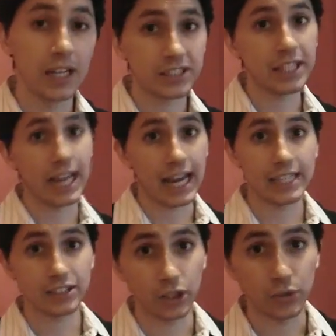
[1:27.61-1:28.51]
it's going to
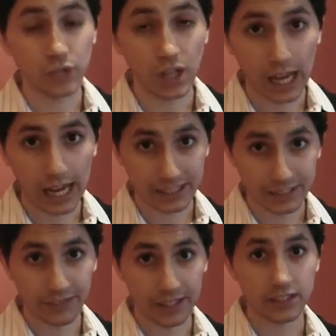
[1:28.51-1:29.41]
ask you to
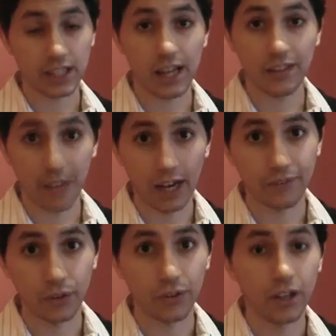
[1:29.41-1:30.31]
activate the
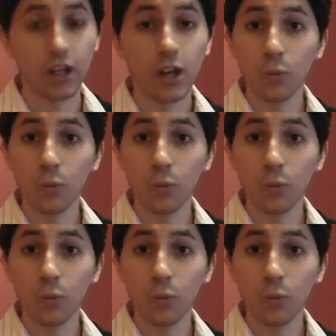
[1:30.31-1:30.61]
iPhone.